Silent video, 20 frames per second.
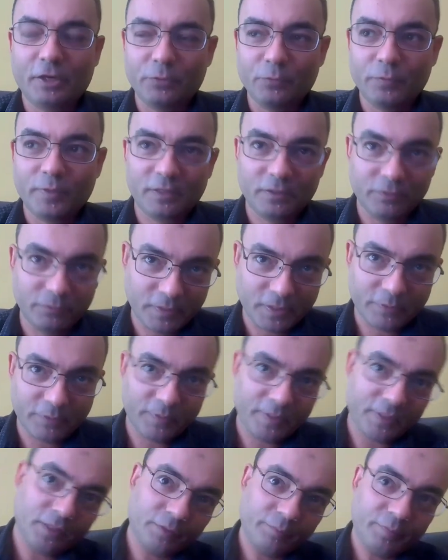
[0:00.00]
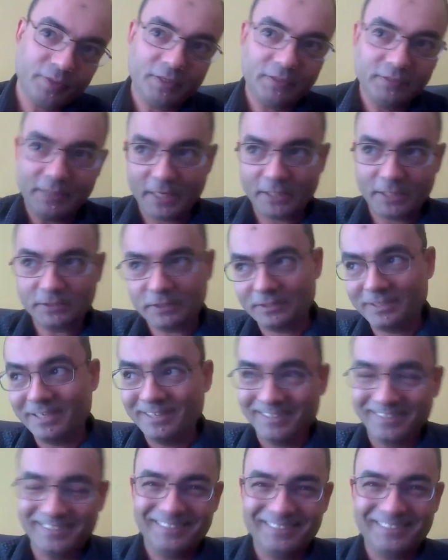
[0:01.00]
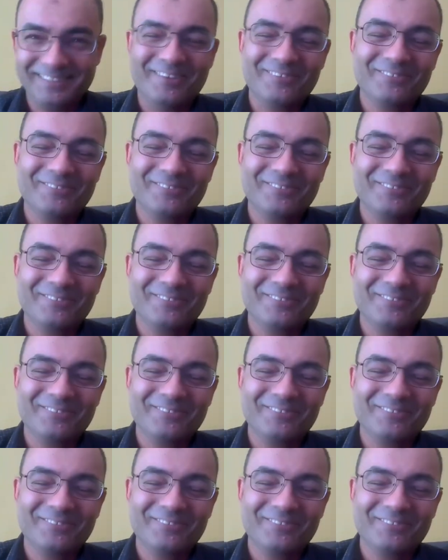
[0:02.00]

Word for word: I know we're we're going a little bit in tangent here